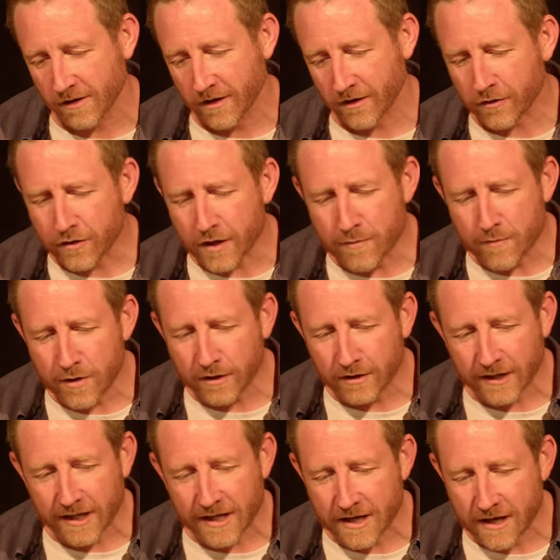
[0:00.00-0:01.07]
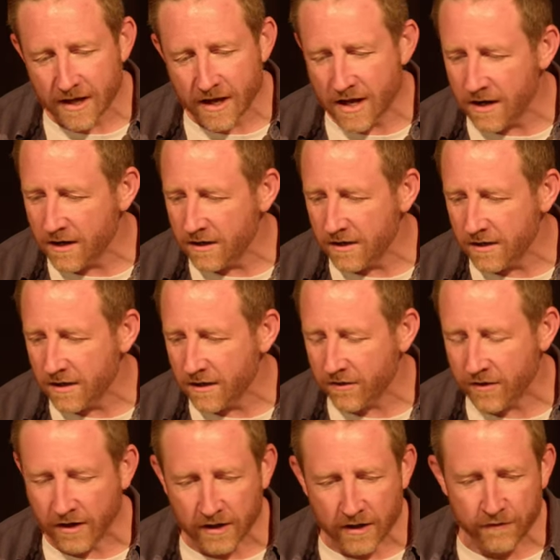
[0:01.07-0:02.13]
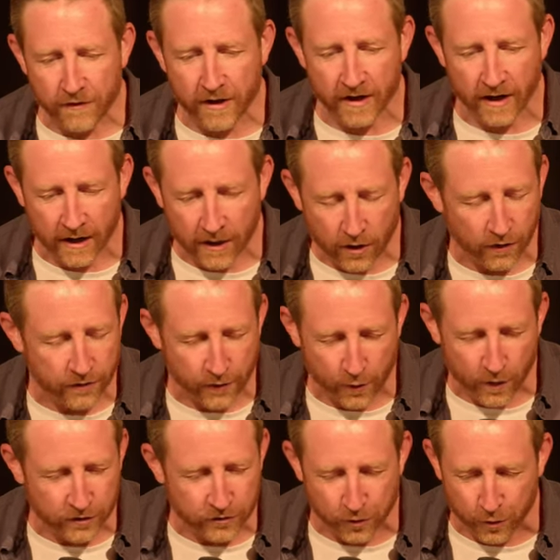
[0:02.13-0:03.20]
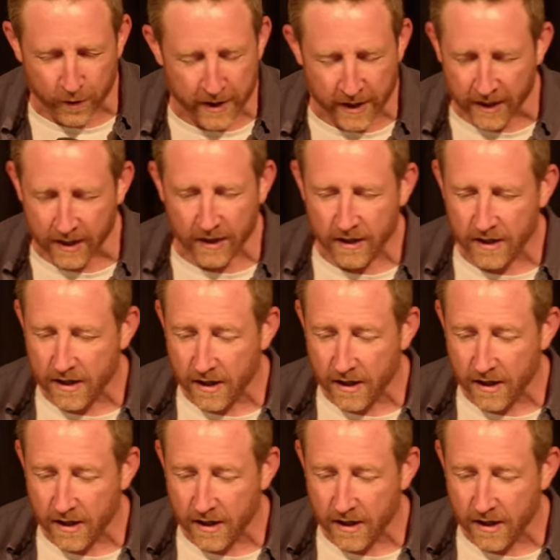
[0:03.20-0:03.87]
seemingly insignificant and inconsequential we are,